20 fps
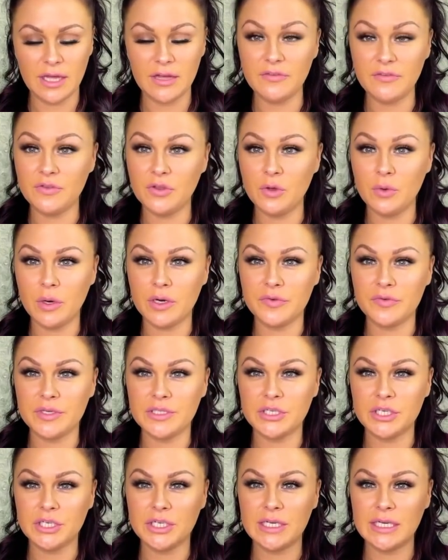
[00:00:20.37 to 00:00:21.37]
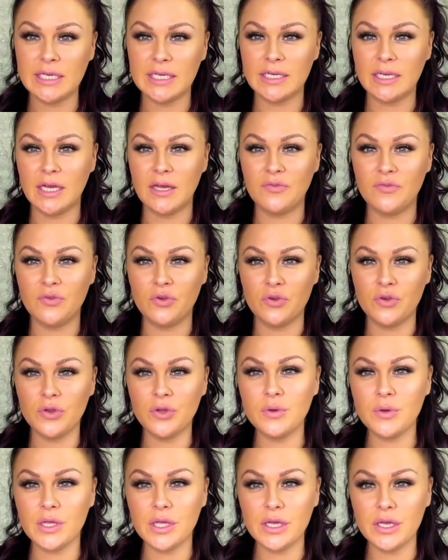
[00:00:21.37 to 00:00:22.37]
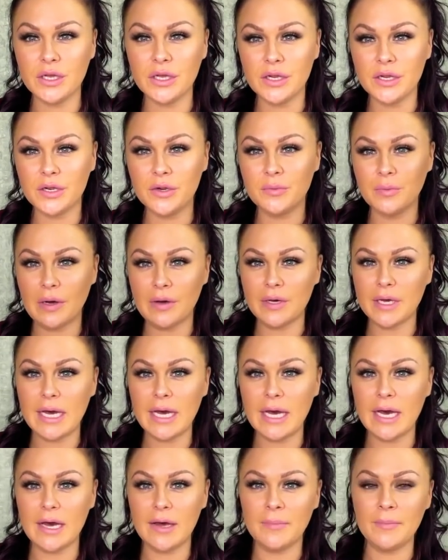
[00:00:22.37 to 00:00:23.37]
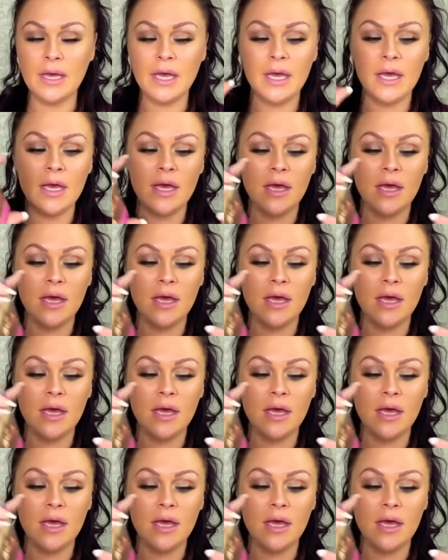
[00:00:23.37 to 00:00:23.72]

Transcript: If you are returning, if you're new here, welcome.